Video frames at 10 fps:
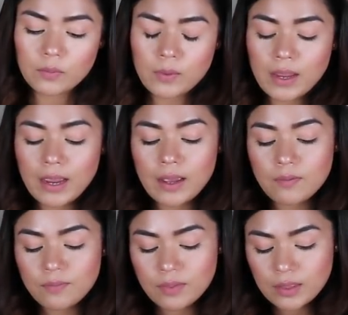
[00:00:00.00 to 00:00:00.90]
We
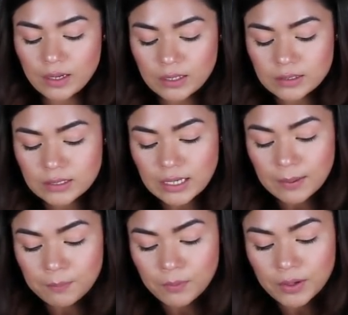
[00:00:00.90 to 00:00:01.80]
have the
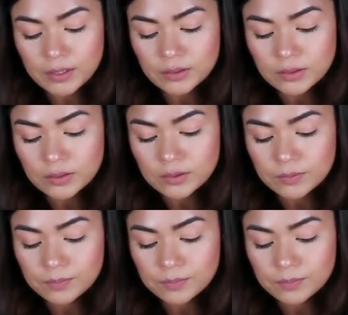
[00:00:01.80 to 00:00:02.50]
Temperance.